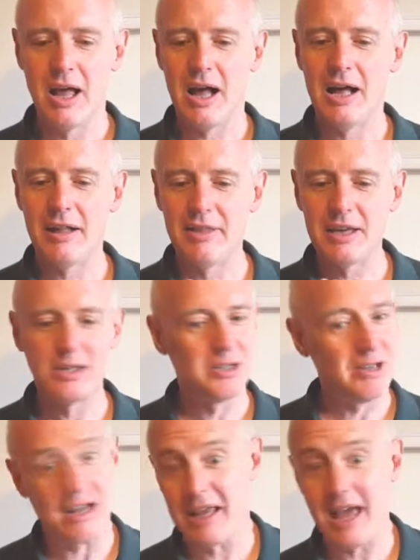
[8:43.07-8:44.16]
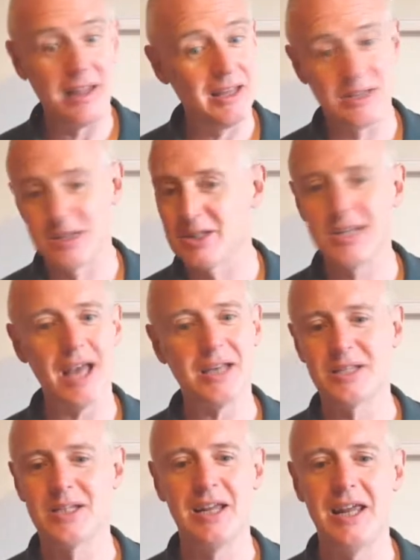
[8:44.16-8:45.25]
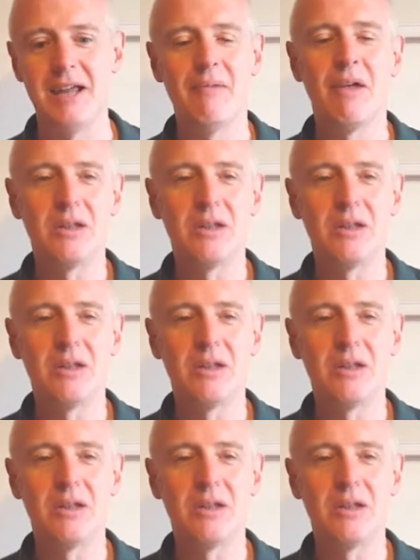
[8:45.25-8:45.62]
Uh, this again, this zesty